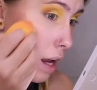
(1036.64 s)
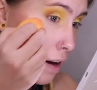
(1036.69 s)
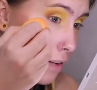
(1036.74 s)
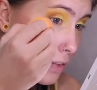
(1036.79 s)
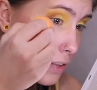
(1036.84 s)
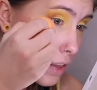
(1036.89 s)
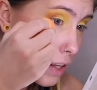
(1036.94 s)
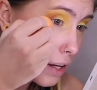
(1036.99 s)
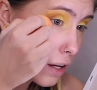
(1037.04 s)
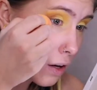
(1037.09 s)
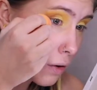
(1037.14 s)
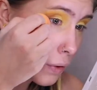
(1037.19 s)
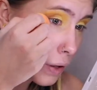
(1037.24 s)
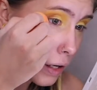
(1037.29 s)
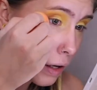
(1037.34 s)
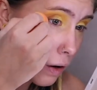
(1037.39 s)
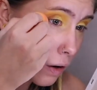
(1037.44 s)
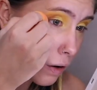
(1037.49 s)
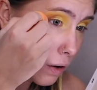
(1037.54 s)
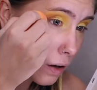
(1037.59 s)
everything going
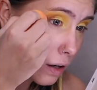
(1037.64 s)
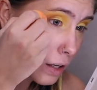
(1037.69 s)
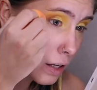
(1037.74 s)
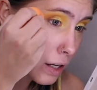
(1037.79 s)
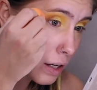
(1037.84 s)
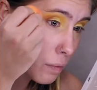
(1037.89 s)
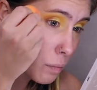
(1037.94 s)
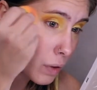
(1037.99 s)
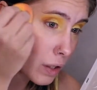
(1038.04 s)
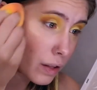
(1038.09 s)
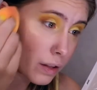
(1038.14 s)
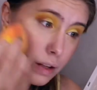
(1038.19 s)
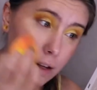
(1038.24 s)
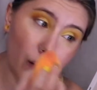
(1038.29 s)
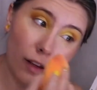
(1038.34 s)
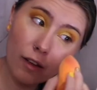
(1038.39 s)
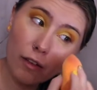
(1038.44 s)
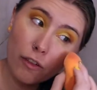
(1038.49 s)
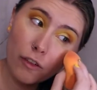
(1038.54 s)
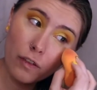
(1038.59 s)
on in my
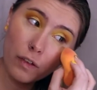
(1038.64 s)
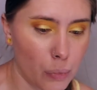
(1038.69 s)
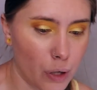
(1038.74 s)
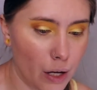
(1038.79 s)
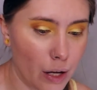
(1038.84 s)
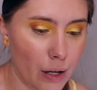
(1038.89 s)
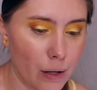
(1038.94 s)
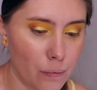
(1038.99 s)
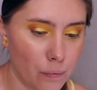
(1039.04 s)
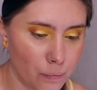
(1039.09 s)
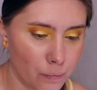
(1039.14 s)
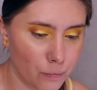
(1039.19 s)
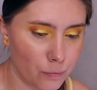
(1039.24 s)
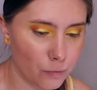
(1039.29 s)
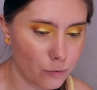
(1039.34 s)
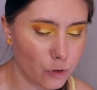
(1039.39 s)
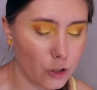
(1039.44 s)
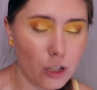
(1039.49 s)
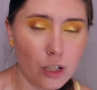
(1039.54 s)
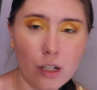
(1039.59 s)
life. But
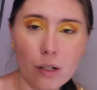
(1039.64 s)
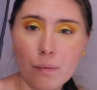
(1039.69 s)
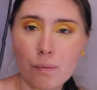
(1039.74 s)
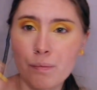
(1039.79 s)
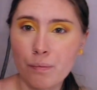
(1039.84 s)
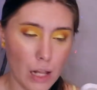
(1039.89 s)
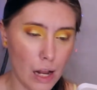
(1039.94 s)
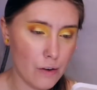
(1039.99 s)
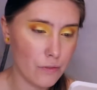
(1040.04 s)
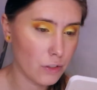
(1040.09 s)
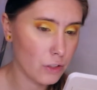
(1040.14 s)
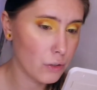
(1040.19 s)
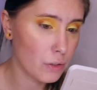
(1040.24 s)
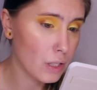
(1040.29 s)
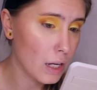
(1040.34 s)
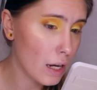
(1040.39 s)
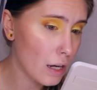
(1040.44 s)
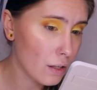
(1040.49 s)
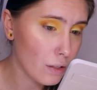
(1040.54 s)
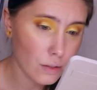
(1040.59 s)
for everyone
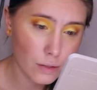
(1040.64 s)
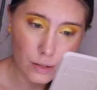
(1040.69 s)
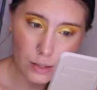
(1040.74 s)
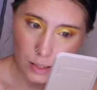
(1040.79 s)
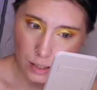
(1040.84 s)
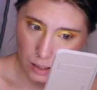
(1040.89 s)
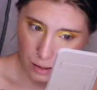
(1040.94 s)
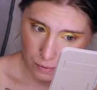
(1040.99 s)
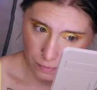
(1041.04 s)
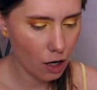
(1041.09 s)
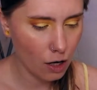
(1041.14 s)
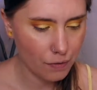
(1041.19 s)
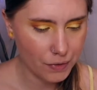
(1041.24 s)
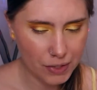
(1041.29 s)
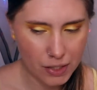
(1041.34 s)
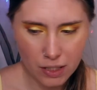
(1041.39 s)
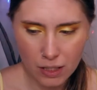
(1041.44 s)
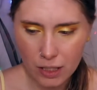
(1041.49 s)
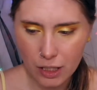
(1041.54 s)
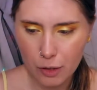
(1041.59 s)
else,
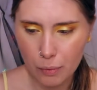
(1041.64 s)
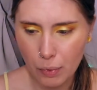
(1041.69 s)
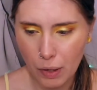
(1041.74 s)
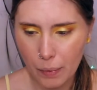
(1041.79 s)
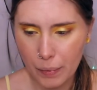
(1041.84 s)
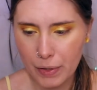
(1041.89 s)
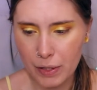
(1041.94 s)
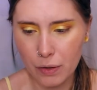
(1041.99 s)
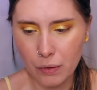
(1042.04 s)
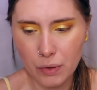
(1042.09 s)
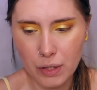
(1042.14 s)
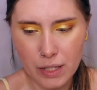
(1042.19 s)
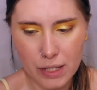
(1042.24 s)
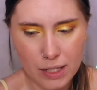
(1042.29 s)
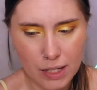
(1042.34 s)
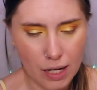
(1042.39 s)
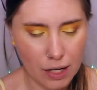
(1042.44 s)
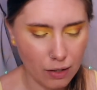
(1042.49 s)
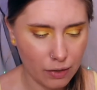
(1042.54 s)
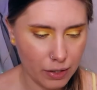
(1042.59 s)
obviously you probably don't
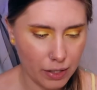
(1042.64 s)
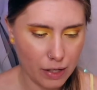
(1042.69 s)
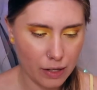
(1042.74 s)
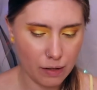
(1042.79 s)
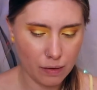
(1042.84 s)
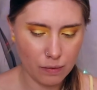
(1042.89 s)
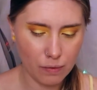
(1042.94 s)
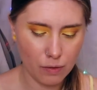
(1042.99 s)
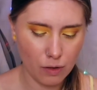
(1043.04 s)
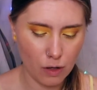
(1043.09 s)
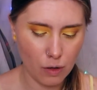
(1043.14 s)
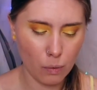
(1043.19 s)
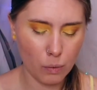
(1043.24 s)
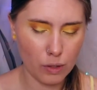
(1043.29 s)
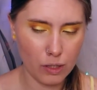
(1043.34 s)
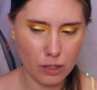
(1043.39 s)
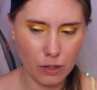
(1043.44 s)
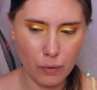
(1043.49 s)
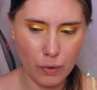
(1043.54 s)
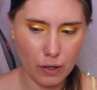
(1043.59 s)
exactly know what's
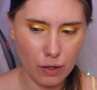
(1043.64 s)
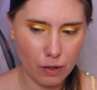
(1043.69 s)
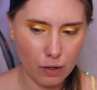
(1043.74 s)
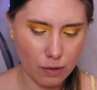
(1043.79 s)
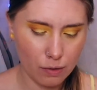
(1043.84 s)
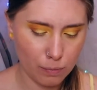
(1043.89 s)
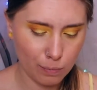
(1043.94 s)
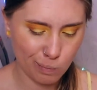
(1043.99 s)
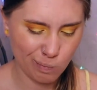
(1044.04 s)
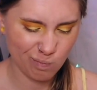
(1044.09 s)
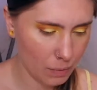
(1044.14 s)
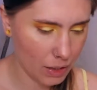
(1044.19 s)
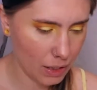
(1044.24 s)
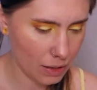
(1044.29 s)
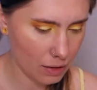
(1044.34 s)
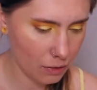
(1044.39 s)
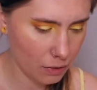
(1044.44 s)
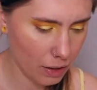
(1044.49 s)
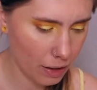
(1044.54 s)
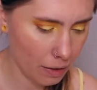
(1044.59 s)
going on, but
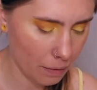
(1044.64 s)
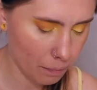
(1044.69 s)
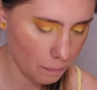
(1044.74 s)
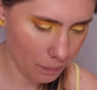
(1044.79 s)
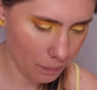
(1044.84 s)
that's okay.